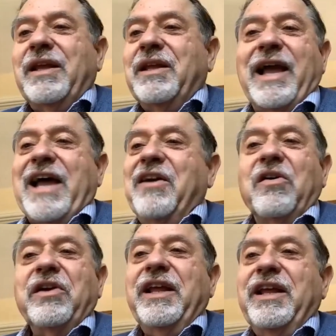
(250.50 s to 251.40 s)
at
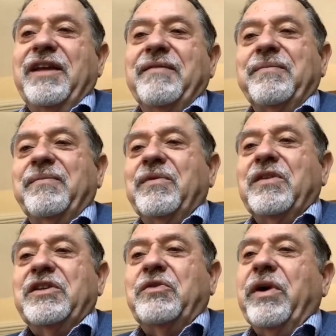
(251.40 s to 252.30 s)
her knee,
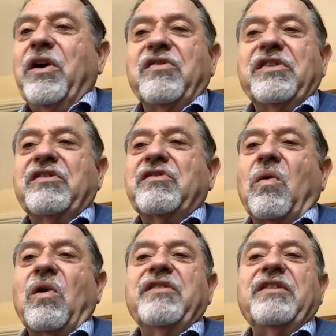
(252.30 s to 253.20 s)
rehearsing
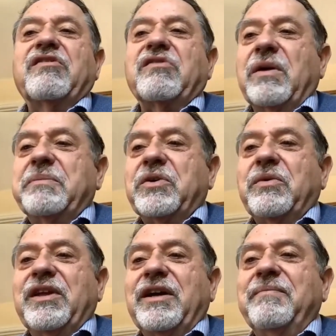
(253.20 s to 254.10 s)
stories and scripture
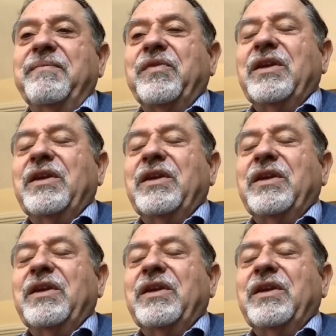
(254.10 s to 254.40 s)
with him.